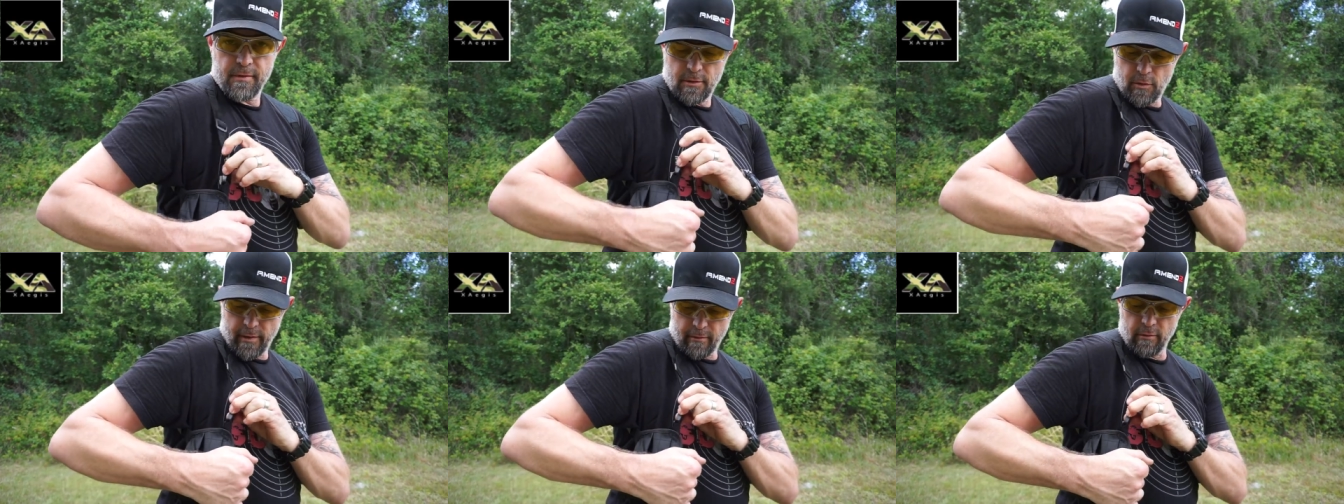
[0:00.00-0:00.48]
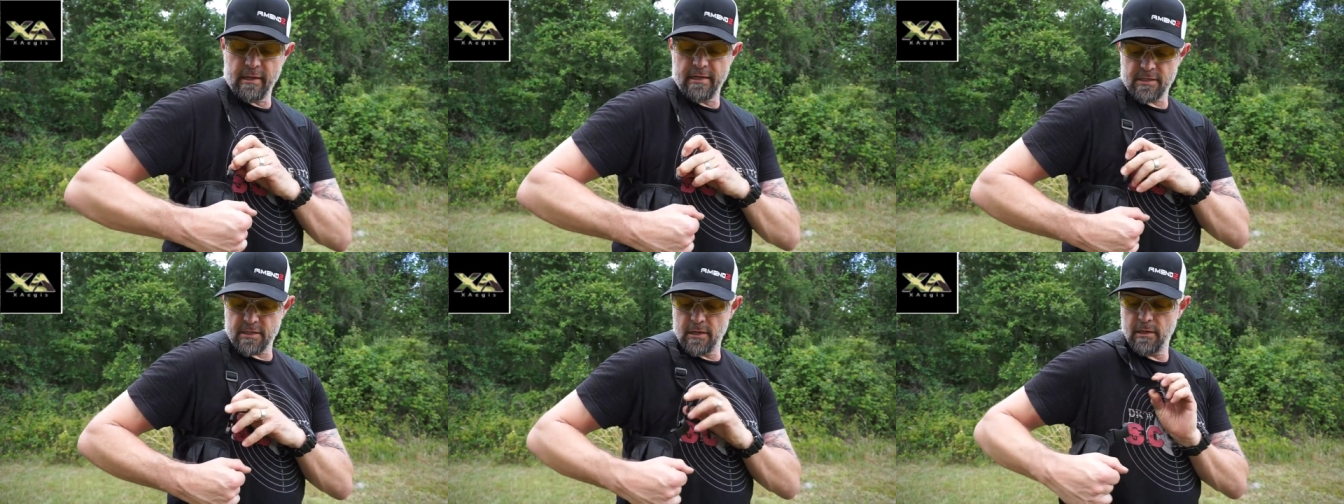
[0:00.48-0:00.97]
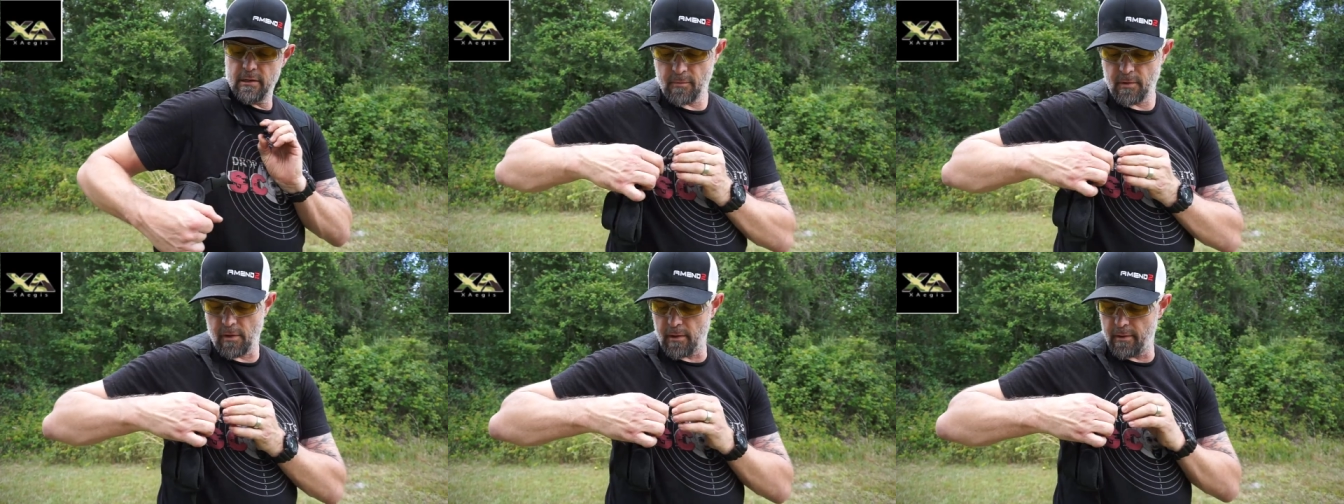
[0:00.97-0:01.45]
Quick release
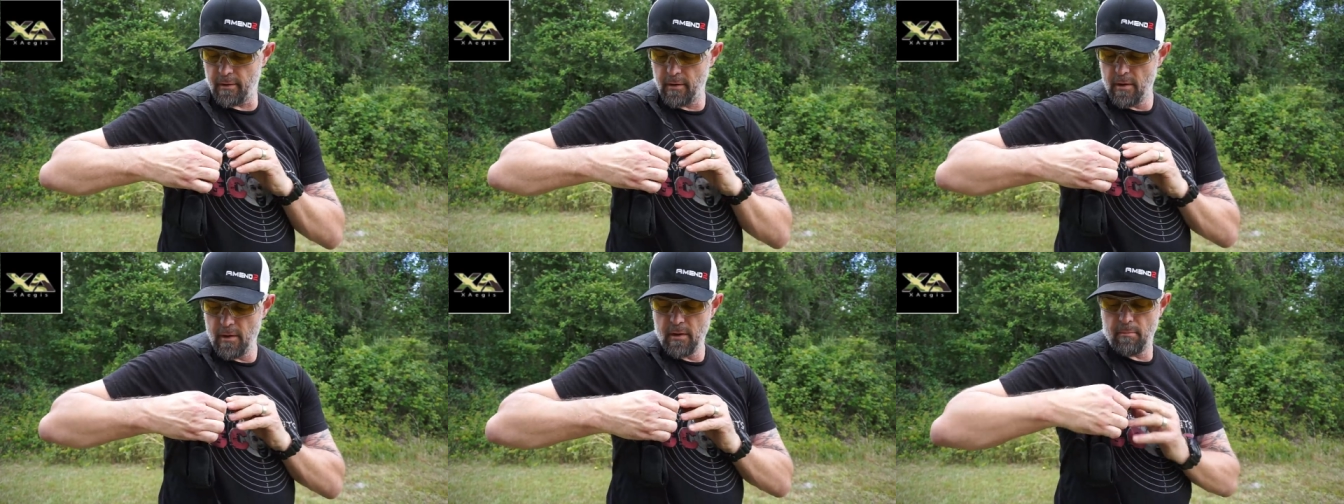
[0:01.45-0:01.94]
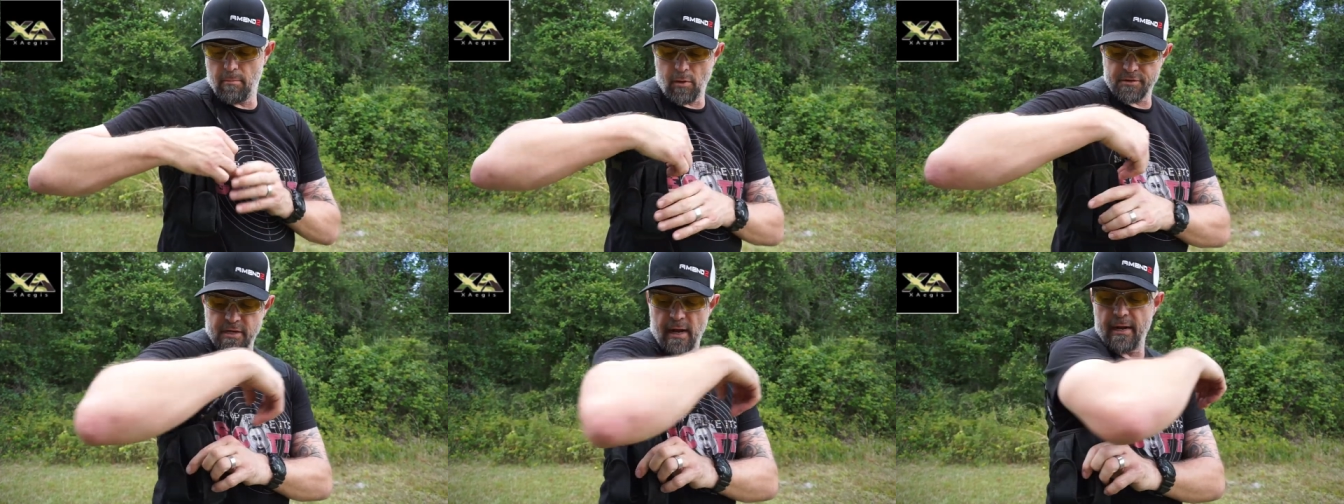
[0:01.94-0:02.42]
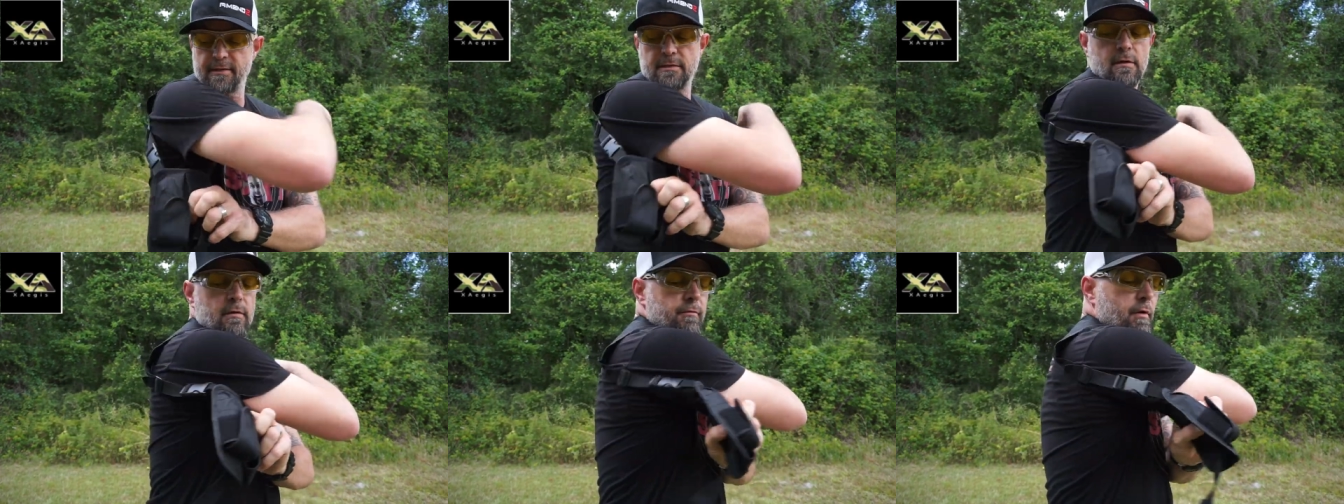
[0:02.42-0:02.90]
on both sides,
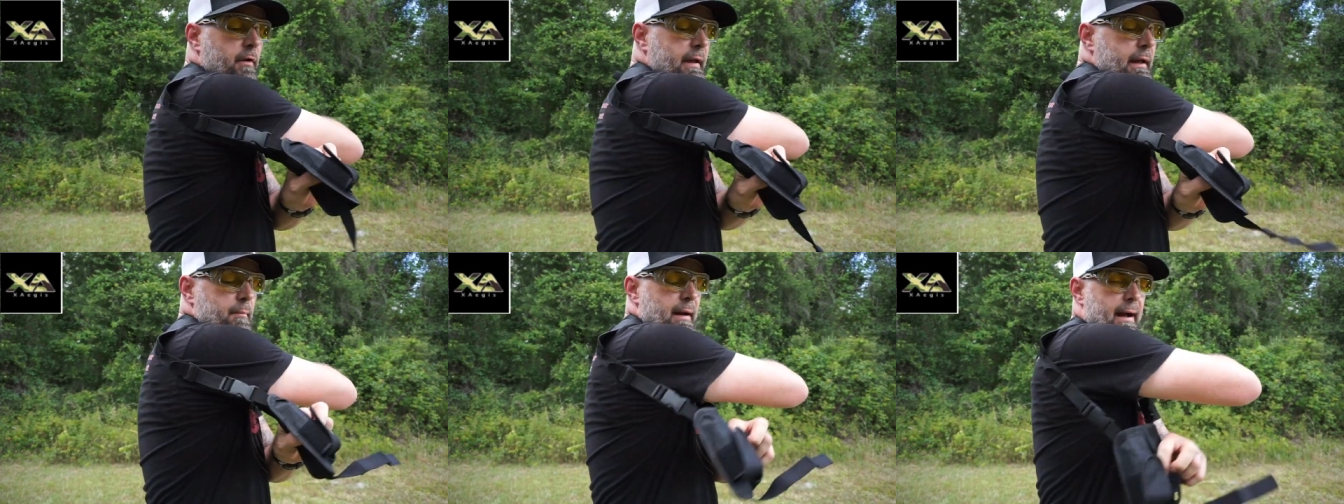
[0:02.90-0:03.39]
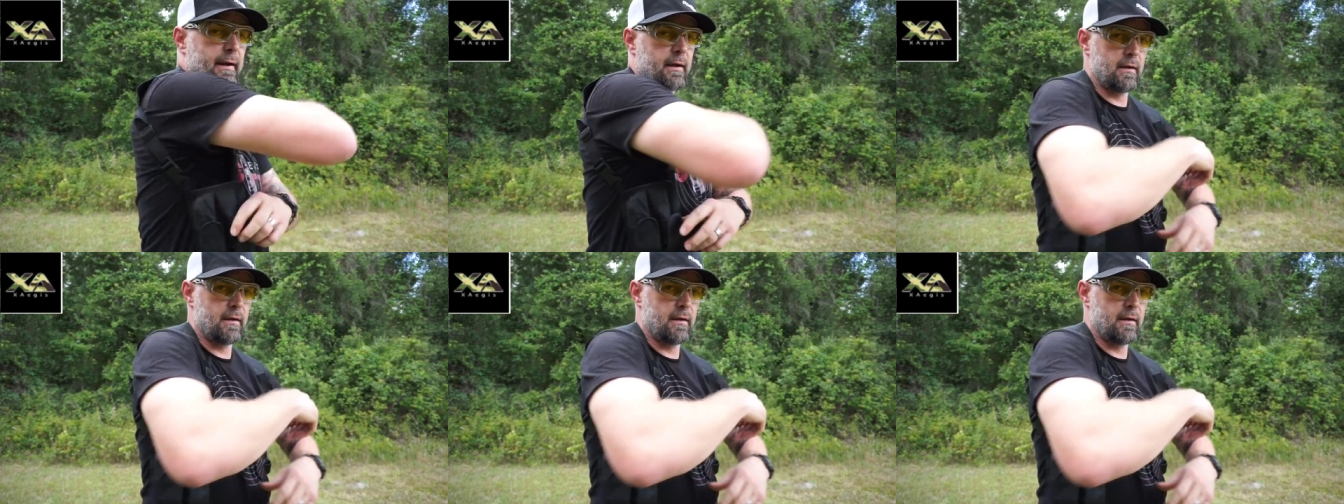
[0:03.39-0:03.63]
front and back.